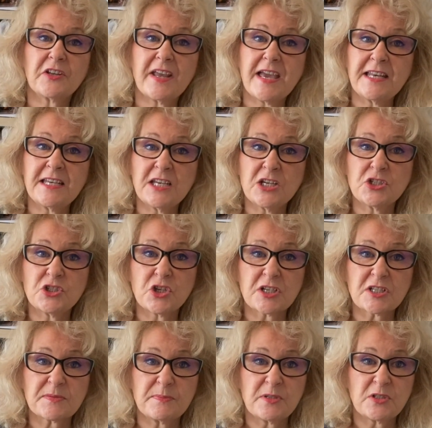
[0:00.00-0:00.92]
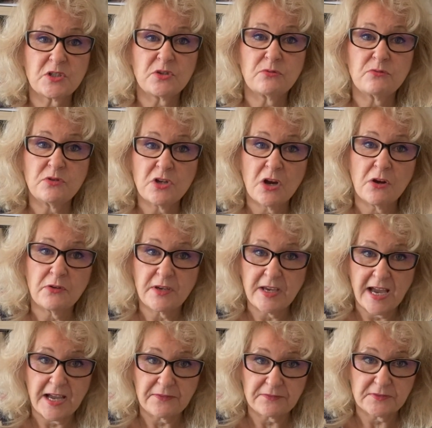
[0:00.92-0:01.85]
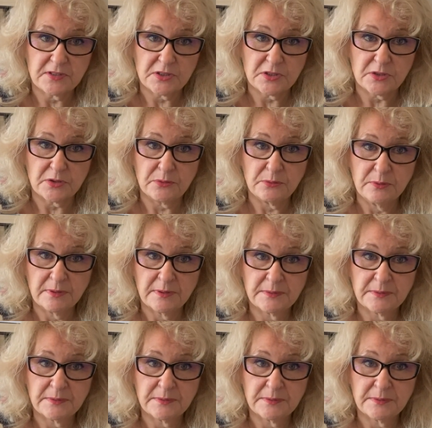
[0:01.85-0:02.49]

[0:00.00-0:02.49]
any adjustments you have to do,